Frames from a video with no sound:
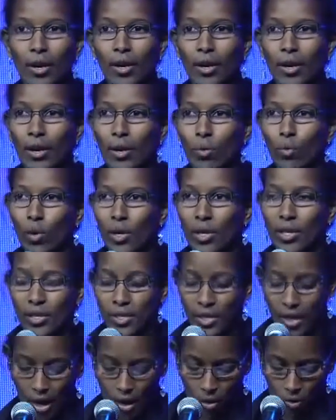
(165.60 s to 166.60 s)
In what is
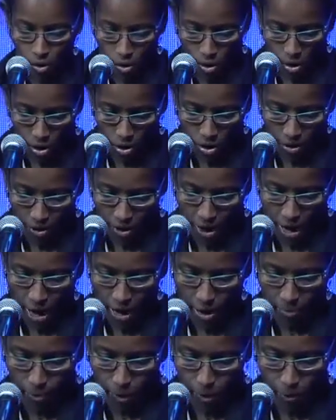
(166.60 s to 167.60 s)
now called the
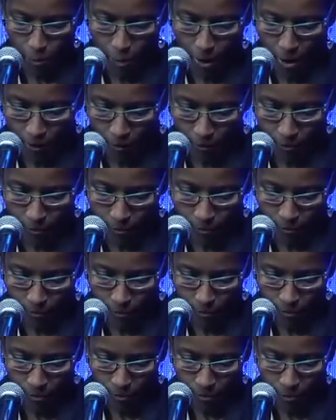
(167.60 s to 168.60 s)
Arab Spring,
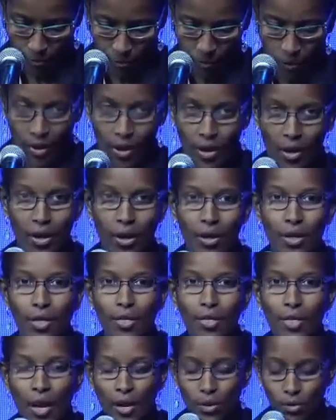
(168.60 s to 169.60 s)

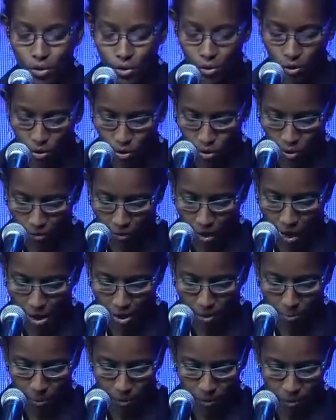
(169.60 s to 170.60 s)
thousands of
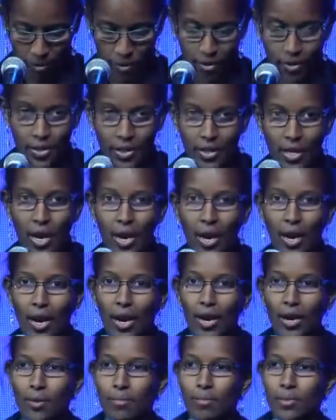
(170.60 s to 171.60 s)
Arabs, young
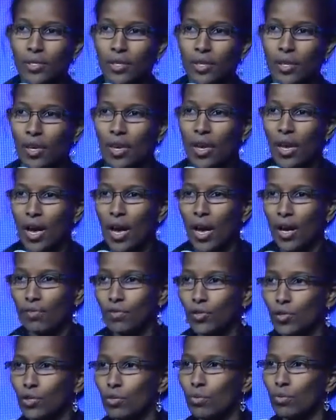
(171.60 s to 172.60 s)
Arabs, have
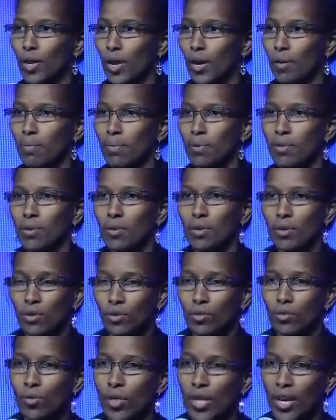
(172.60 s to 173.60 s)
stood up
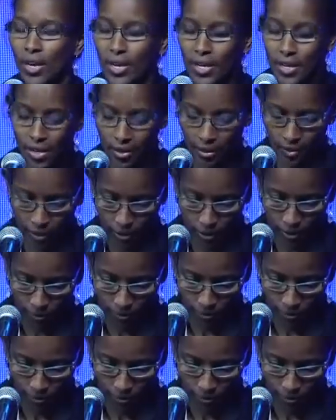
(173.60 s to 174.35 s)
to their leaders.